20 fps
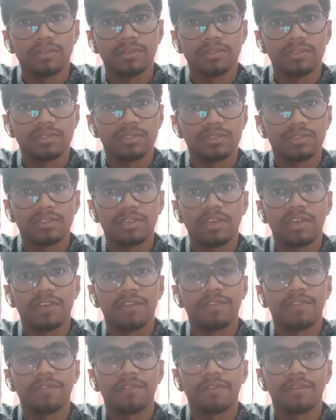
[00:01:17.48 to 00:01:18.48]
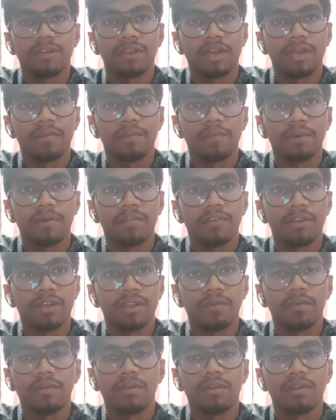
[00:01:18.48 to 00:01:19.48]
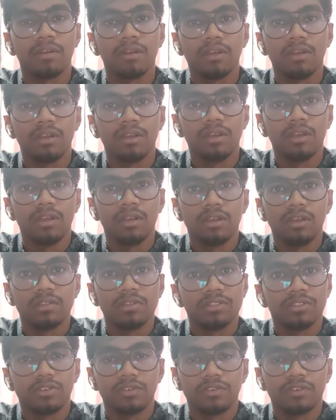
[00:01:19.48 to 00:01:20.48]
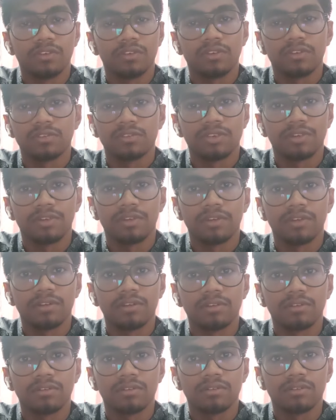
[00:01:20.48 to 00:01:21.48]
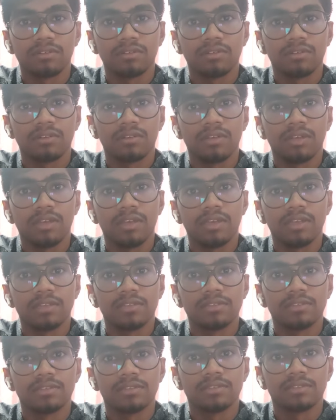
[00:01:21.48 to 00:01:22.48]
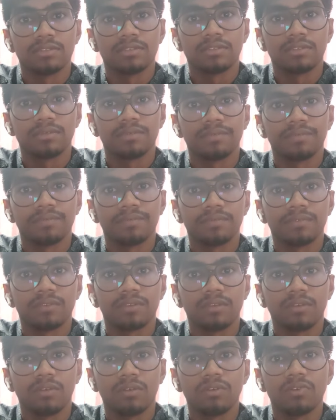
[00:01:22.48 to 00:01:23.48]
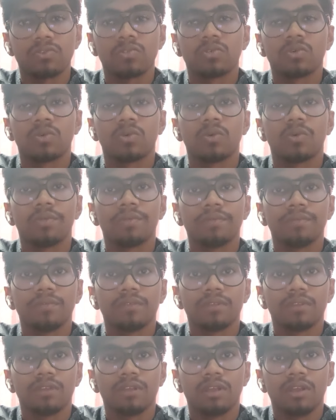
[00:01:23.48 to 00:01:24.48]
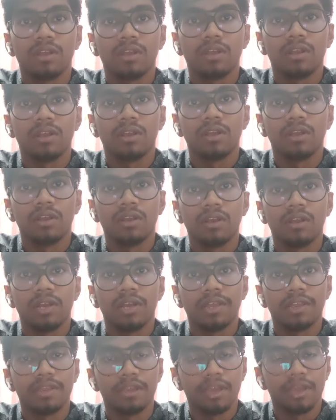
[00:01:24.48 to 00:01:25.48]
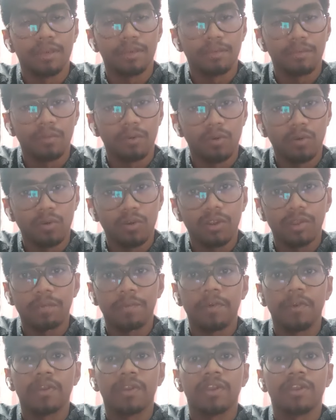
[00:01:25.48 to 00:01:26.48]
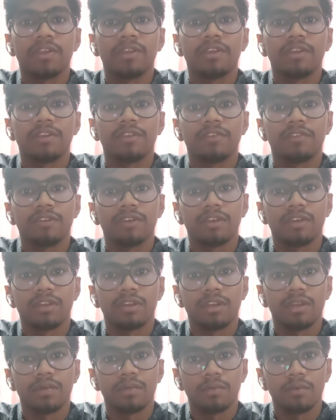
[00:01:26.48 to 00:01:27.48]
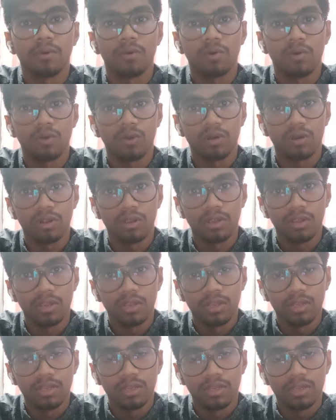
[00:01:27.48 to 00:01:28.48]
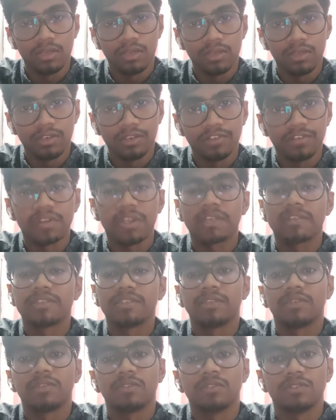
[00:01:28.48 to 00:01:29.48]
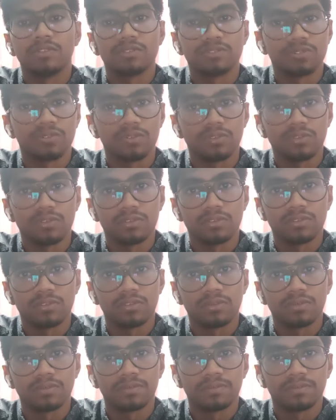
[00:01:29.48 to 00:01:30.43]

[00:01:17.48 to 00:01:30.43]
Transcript: since I have I am available 24 7 and also uh, I am more communicative and I am more interactive with the students.